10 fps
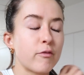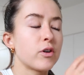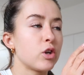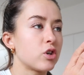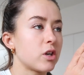I've
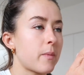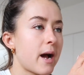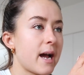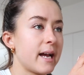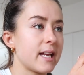already ordered
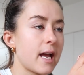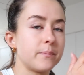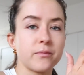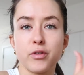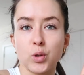my
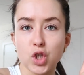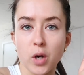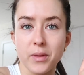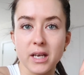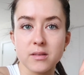um, food
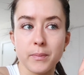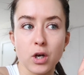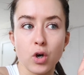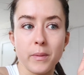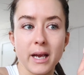shop. That's
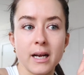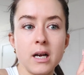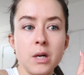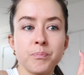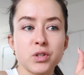becoming
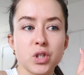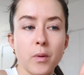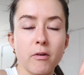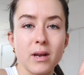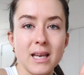
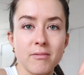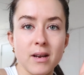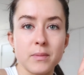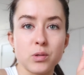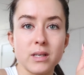tomorrow
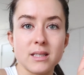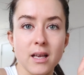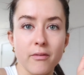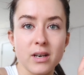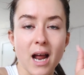evening between
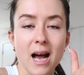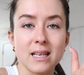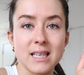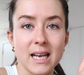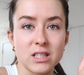seven
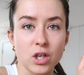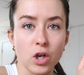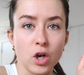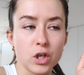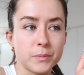and eight
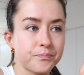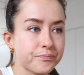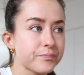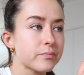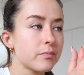o'clock.
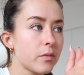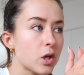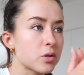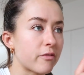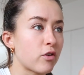
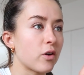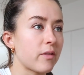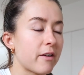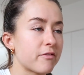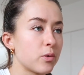So I've got
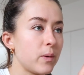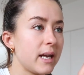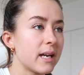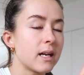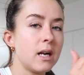that for the
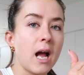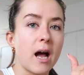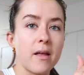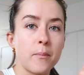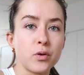week.
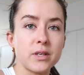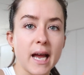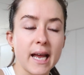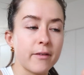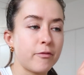And then
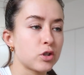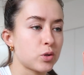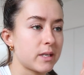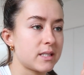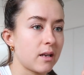Monday,
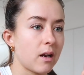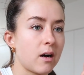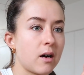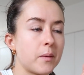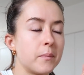4.20
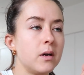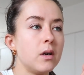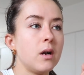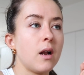alarm,